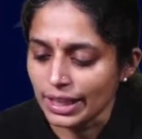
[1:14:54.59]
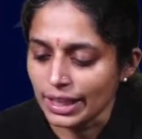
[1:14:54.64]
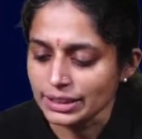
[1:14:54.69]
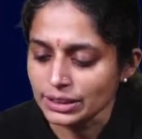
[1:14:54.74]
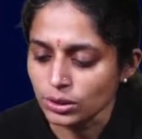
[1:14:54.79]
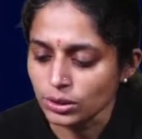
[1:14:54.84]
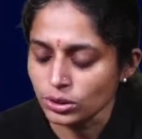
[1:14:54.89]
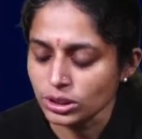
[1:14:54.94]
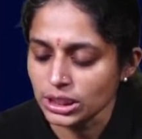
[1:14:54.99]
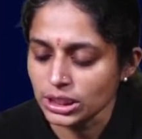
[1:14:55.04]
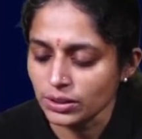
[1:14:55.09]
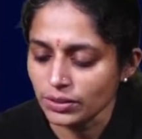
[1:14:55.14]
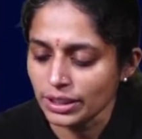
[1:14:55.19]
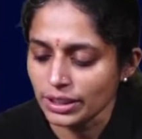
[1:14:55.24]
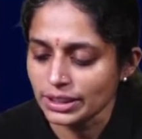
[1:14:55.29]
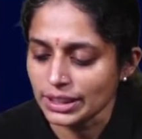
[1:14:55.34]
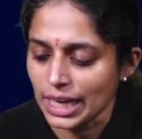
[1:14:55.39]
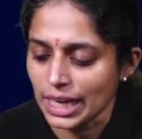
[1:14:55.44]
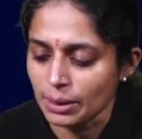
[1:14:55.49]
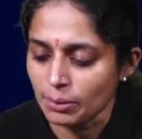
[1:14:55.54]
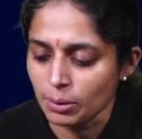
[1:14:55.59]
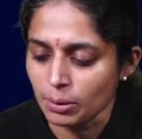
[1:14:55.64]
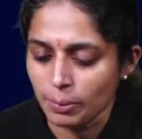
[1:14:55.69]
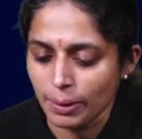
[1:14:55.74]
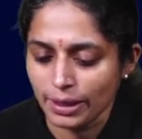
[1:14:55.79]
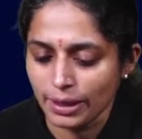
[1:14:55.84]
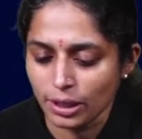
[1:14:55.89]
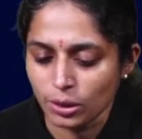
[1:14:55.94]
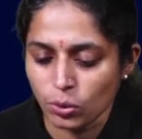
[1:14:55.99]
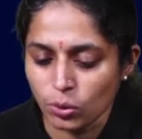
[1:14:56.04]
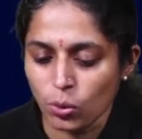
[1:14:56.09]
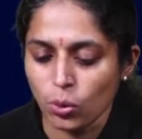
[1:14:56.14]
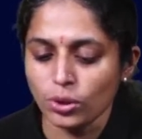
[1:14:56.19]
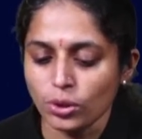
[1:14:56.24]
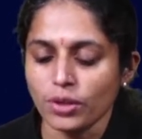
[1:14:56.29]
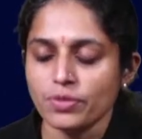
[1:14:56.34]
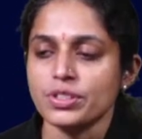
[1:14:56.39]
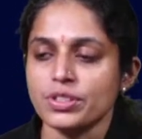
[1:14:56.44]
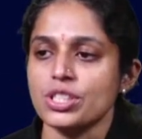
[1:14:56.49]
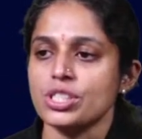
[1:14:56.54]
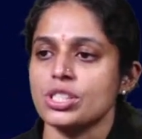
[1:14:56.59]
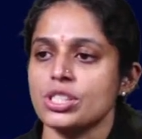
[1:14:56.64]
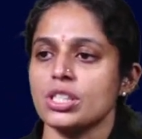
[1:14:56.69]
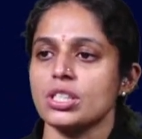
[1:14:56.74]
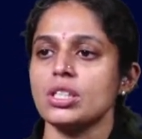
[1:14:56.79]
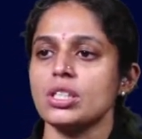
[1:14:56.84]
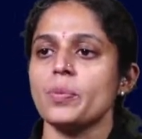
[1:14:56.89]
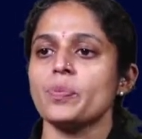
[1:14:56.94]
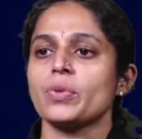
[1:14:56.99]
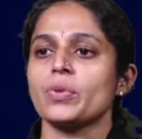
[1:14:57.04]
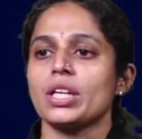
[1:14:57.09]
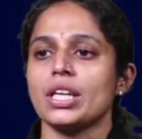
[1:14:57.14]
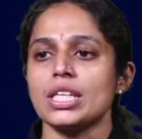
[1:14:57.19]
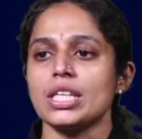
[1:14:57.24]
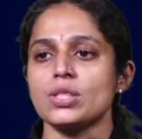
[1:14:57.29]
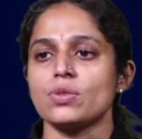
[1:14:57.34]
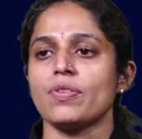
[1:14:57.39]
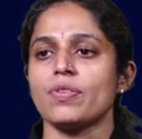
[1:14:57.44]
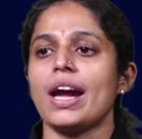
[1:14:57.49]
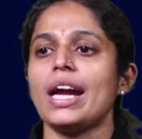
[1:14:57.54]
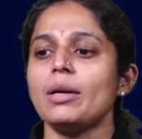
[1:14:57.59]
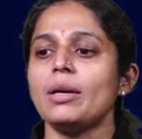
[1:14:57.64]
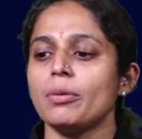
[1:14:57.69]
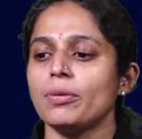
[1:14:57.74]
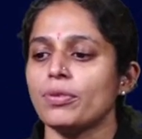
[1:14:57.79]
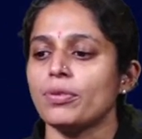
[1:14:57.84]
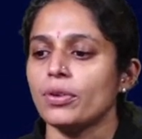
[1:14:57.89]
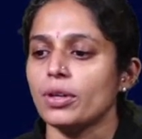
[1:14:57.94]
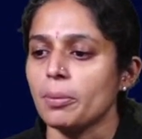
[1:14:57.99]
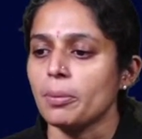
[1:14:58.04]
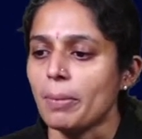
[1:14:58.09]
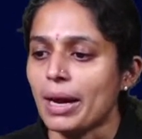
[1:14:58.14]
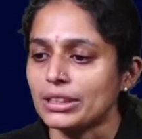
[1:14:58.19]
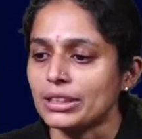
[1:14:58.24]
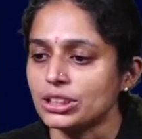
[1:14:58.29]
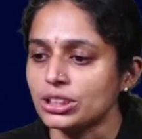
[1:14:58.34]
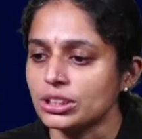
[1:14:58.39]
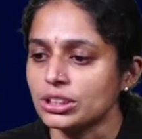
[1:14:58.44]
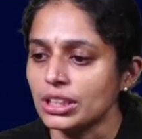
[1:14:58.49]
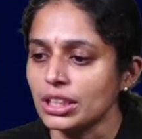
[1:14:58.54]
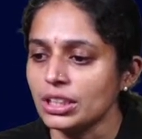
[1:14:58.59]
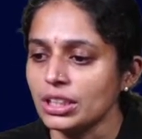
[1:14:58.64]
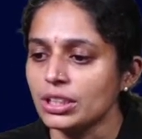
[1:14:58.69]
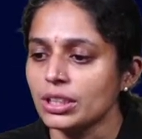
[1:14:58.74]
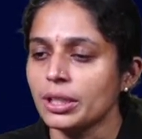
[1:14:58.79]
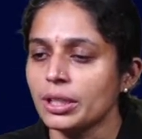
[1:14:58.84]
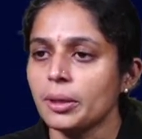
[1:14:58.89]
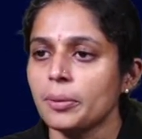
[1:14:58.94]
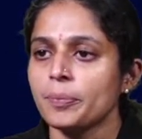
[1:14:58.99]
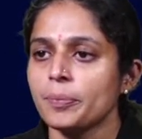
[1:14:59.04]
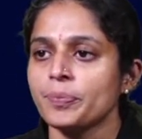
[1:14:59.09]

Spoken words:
exclusively triable by a court of session is filed before a magistrate.